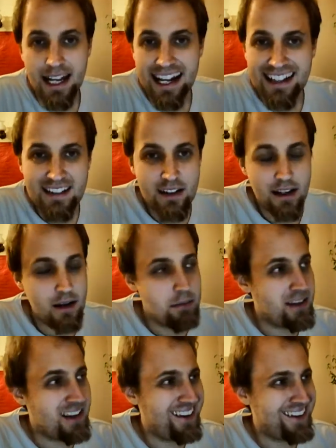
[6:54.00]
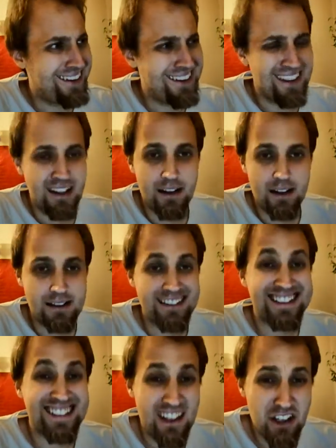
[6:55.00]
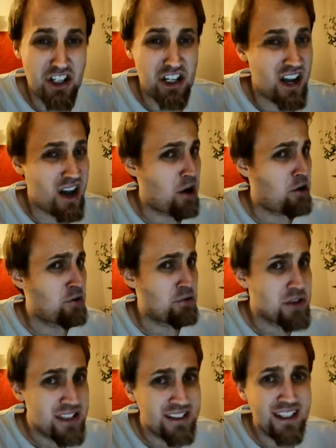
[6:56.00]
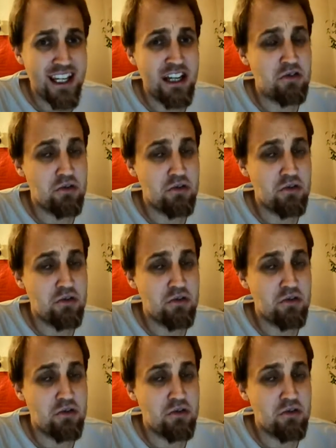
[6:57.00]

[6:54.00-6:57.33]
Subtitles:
It's going to be such a risky,